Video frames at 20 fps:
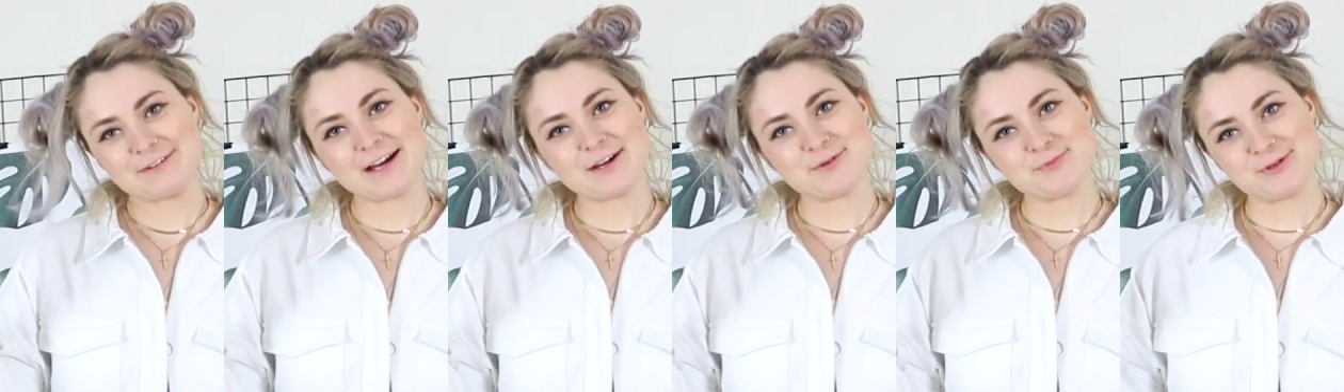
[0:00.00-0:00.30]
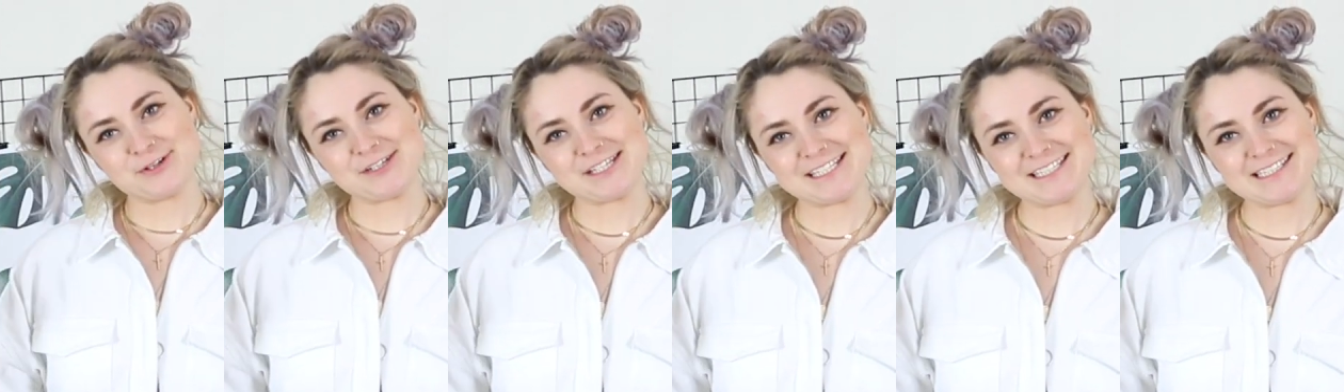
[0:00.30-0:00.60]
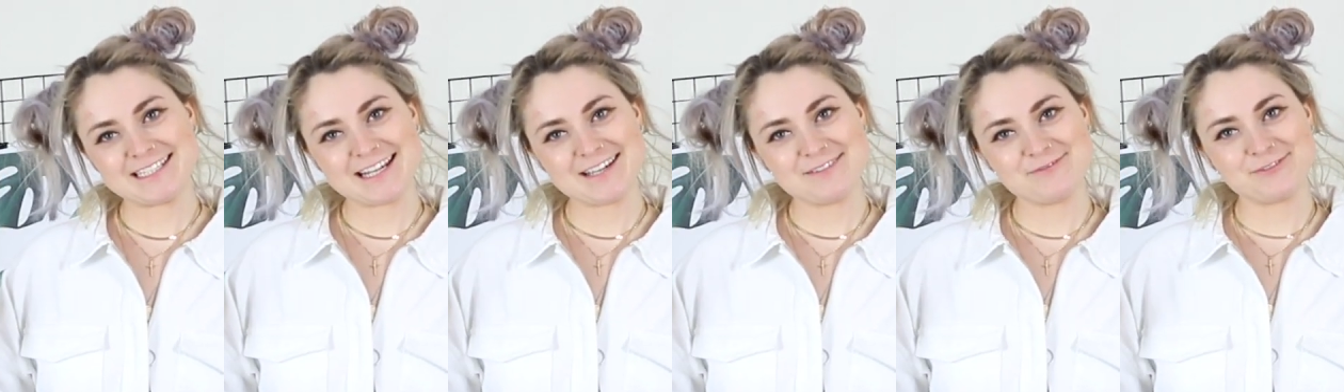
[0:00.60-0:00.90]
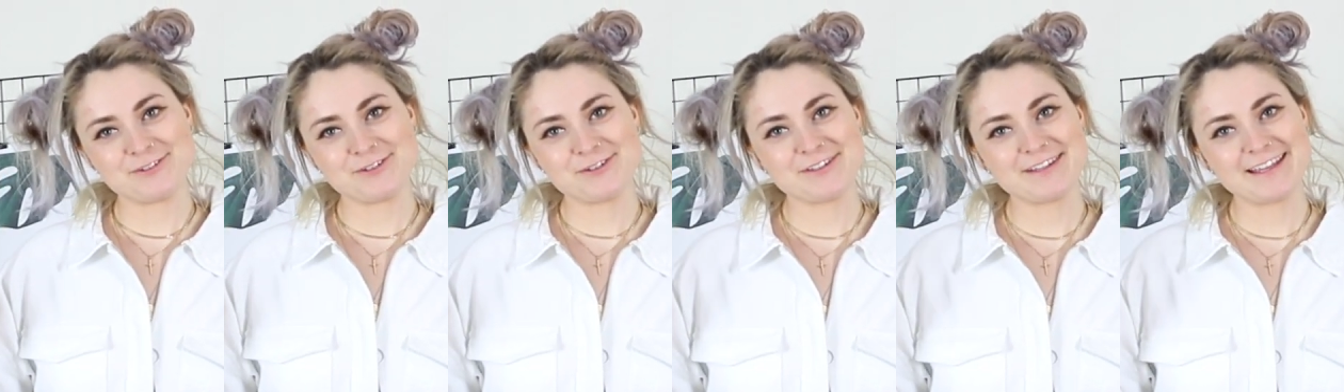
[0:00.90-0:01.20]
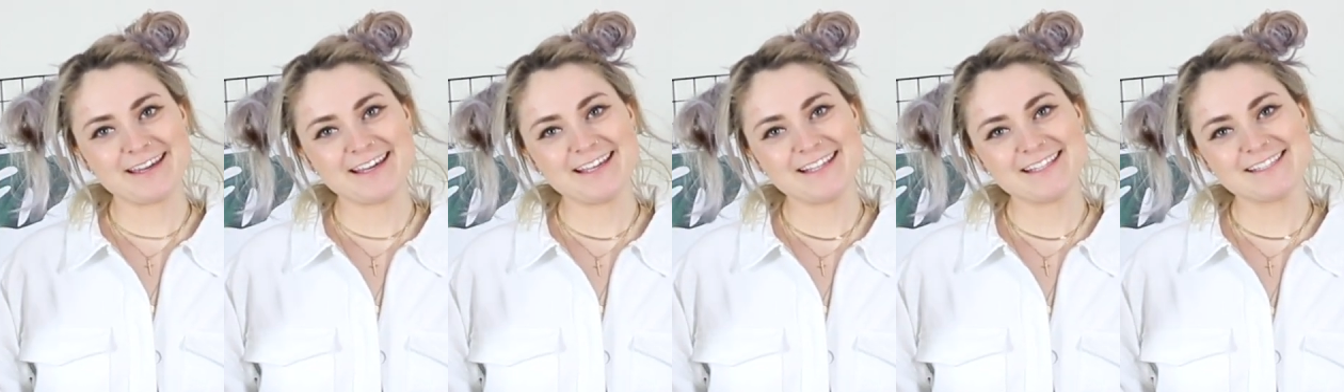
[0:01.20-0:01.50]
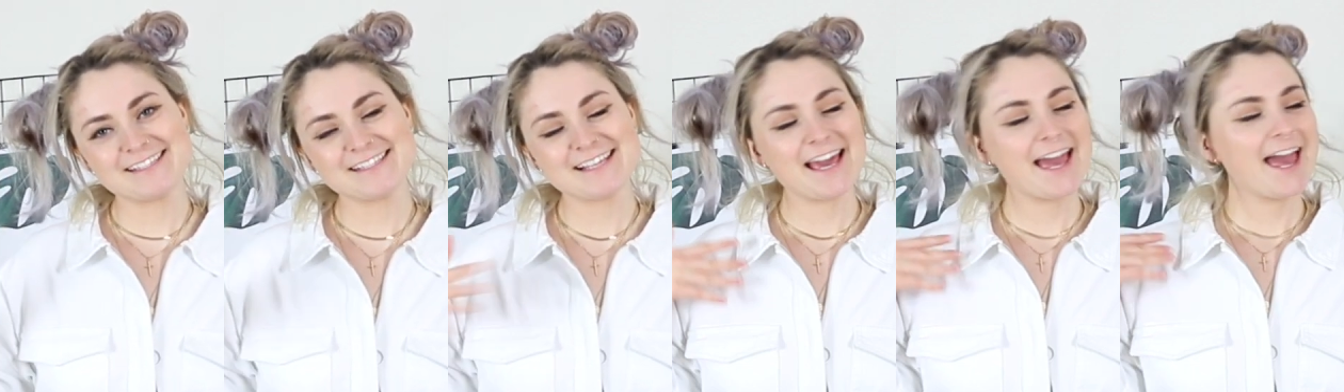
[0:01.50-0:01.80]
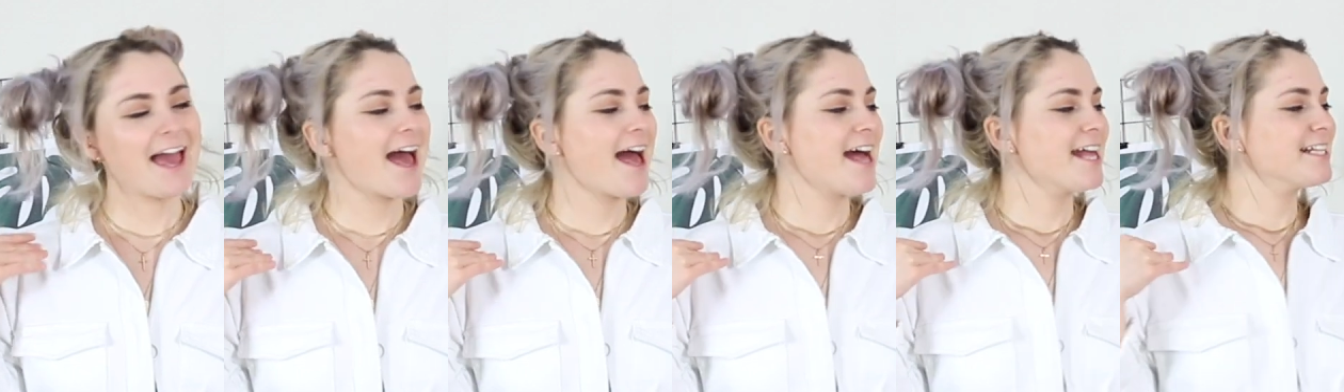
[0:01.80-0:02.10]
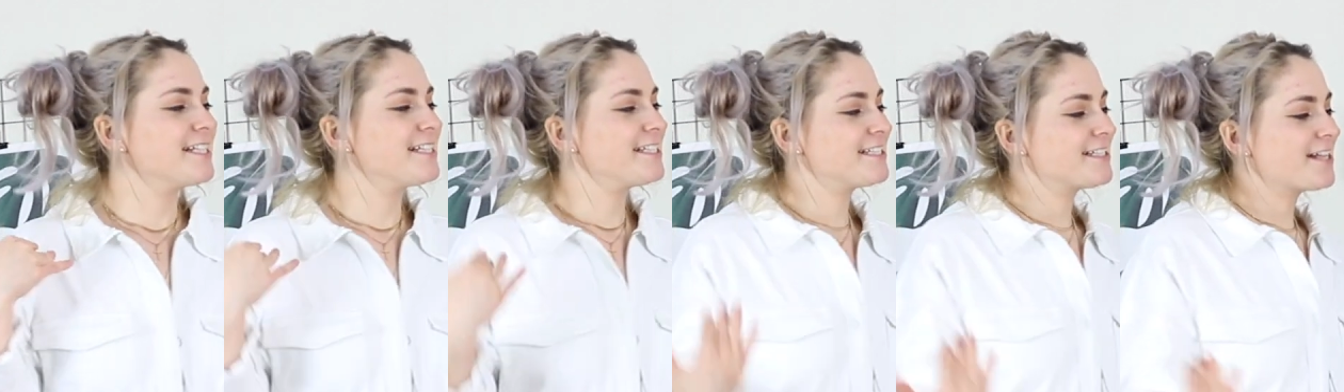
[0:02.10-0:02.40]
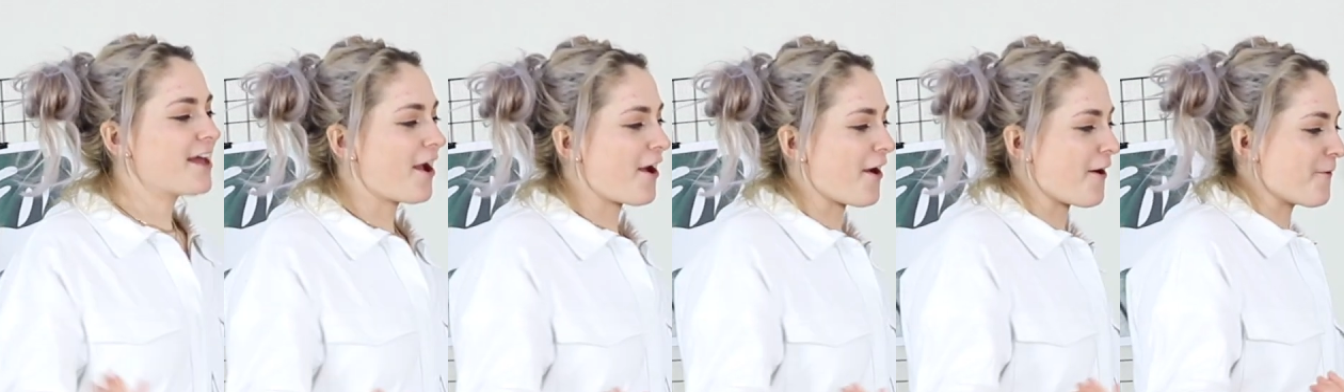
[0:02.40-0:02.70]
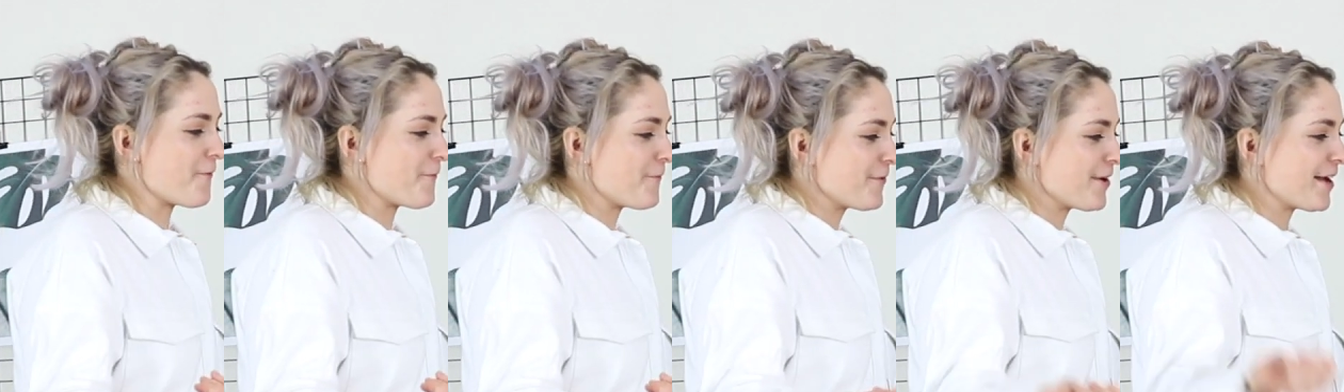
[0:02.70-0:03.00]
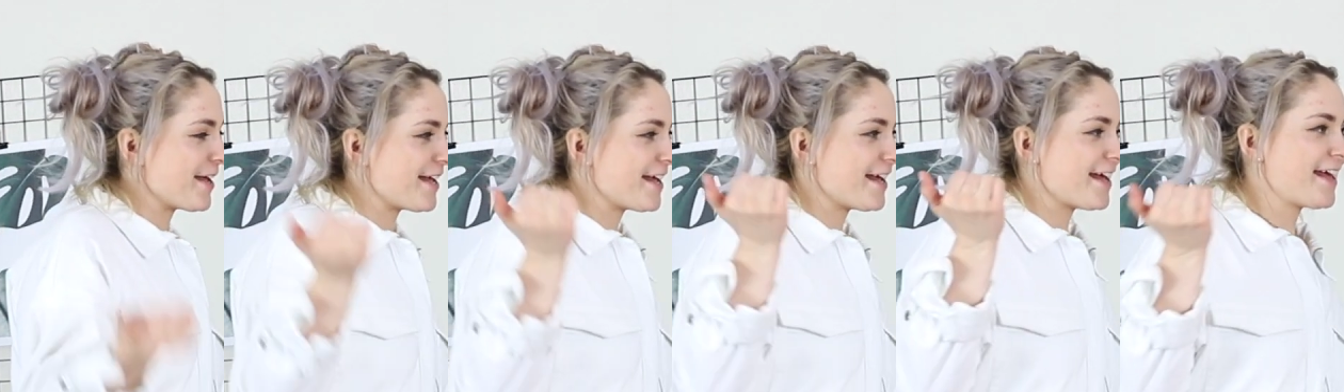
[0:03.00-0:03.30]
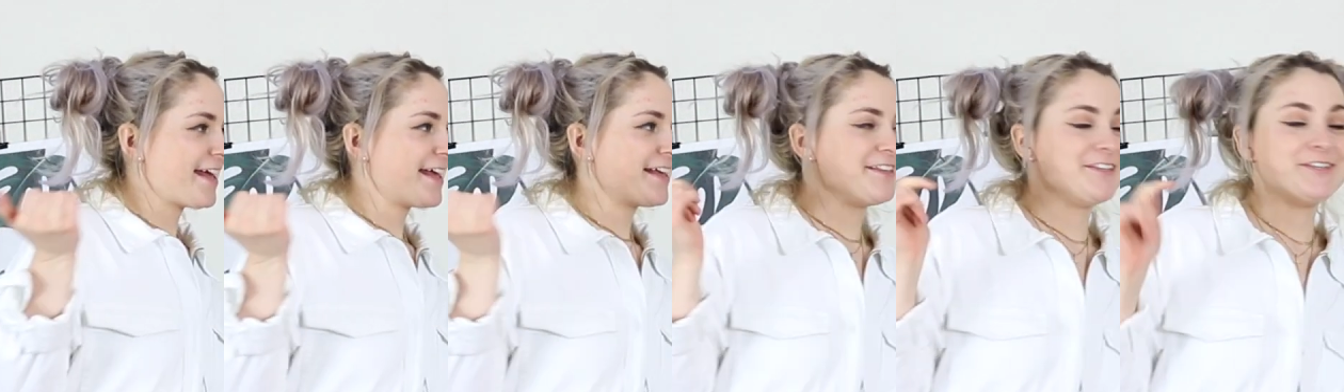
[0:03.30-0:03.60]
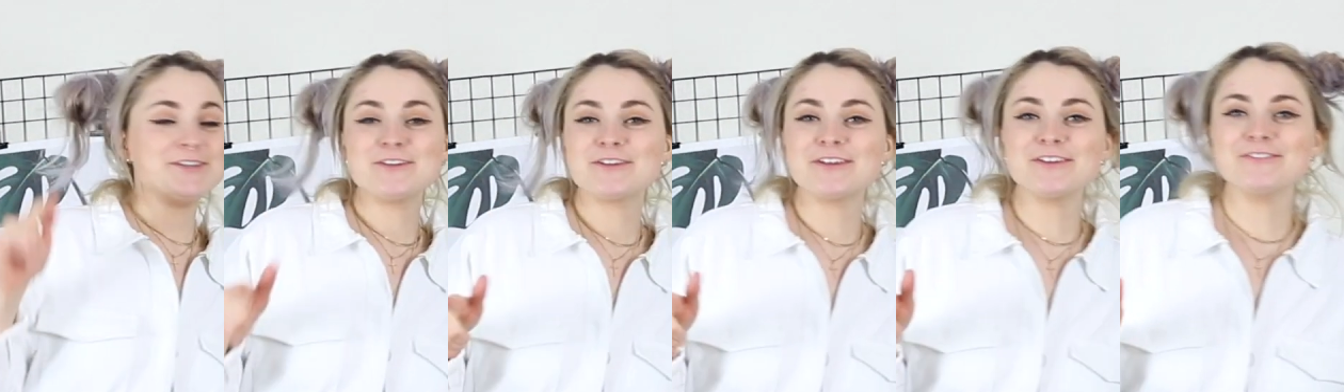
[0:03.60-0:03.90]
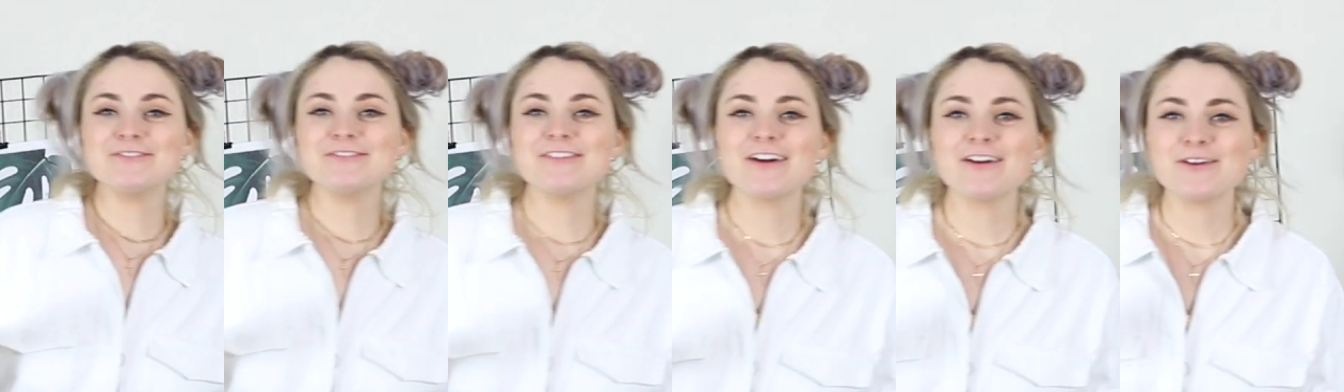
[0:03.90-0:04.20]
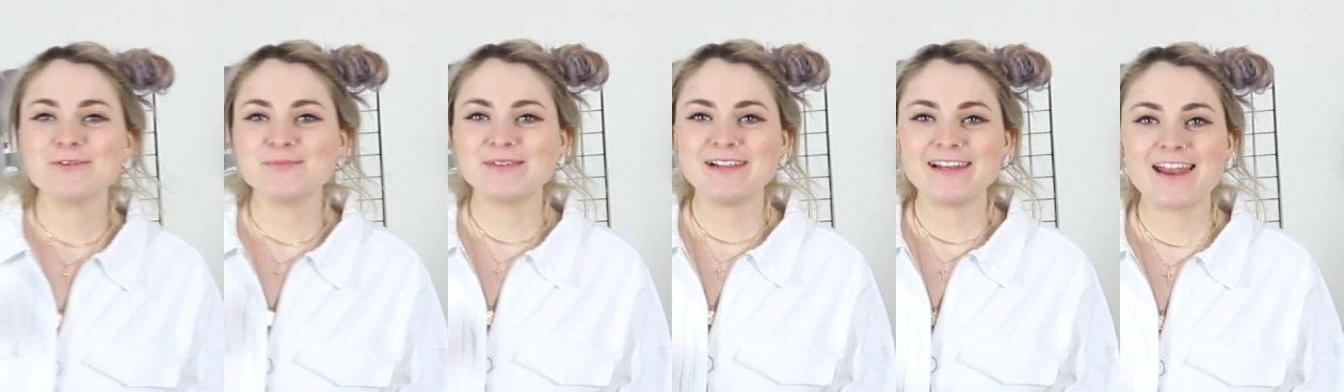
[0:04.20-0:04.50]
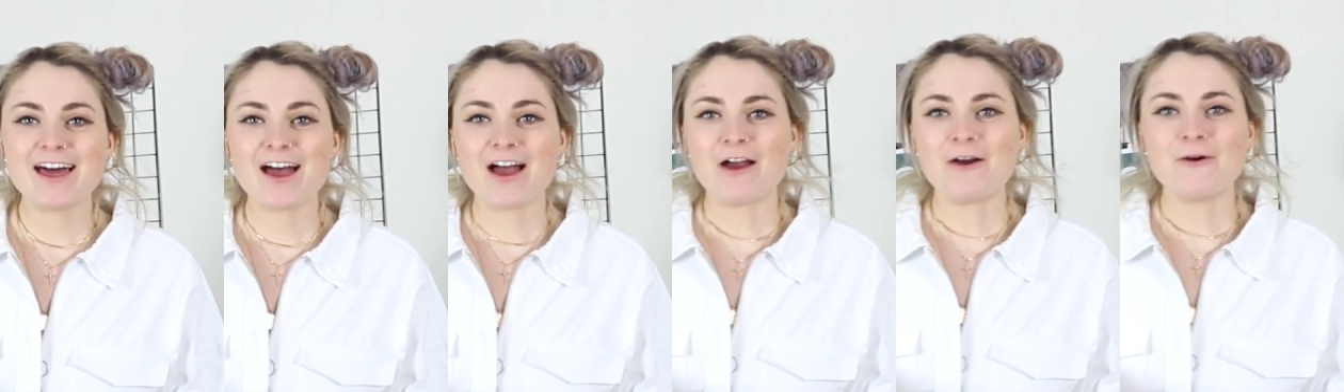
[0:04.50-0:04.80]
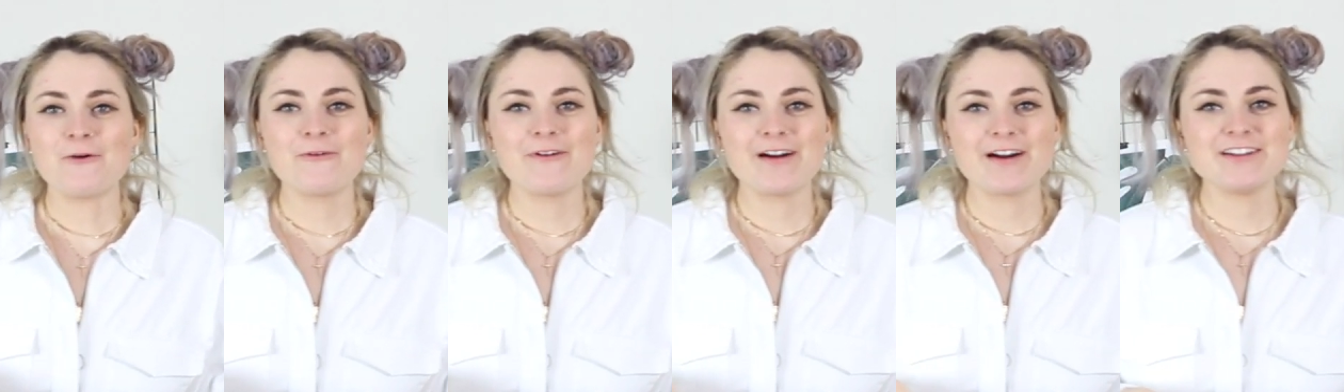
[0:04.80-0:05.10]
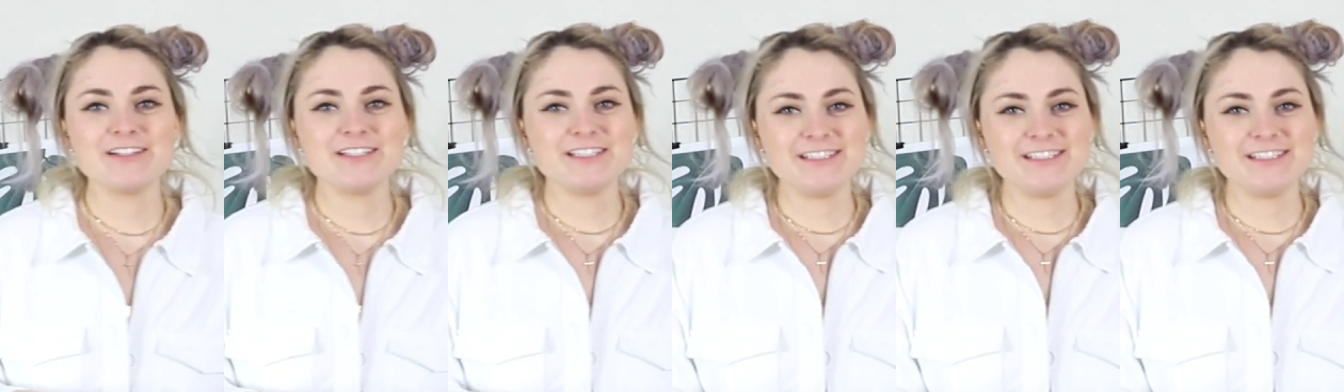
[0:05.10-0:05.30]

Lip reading: right body shape for this. So, you can vote below.